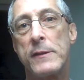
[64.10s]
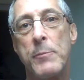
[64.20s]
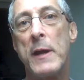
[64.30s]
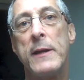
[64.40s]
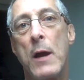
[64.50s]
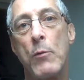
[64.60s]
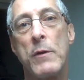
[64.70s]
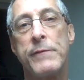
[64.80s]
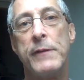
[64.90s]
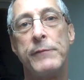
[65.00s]
that's about an hour
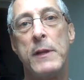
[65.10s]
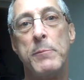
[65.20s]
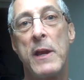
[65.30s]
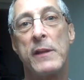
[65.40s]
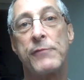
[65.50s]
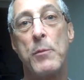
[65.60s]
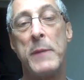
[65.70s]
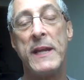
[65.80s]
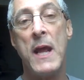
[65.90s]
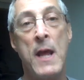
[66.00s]
and 15 minutes from
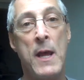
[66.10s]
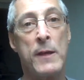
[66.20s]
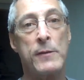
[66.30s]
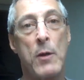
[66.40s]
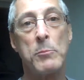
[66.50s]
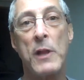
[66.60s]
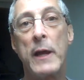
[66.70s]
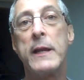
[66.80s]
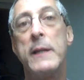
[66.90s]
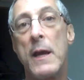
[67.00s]
me. So I'm
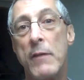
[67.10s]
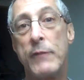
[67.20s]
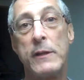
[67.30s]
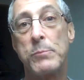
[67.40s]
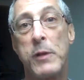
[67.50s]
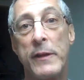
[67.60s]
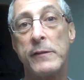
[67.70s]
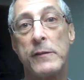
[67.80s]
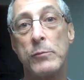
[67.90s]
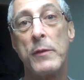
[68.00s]
lucky to have these
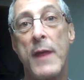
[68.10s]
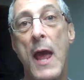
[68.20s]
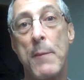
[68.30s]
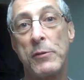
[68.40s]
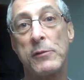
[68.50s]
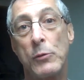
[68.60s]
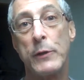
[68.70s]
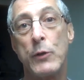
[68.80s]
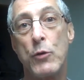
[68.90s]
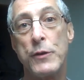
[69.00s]
places with
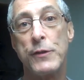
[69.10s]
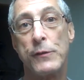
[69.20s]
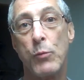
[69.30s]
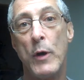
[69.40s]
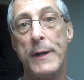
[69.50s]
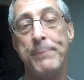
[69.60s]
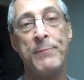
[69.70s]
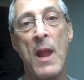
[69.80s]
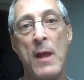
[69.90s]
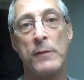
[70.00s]
absolutely gorgeous wood.
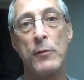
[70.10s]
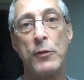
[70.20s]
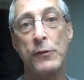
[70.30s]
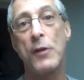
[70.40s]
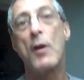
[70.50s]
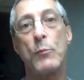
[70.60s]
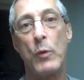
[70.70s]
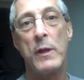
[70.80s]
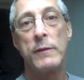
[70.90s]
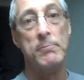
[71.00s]
So you start
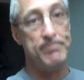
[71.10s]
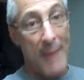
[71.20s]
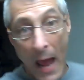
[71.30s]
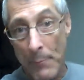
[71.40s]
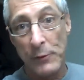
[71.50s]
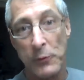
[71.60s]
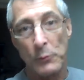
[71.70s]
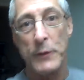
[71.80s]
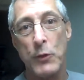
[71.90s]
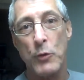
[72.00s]
with
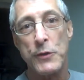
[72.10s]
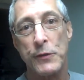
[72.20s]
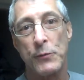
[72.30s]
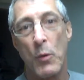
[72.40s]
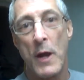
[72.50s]
absolutely gorgeous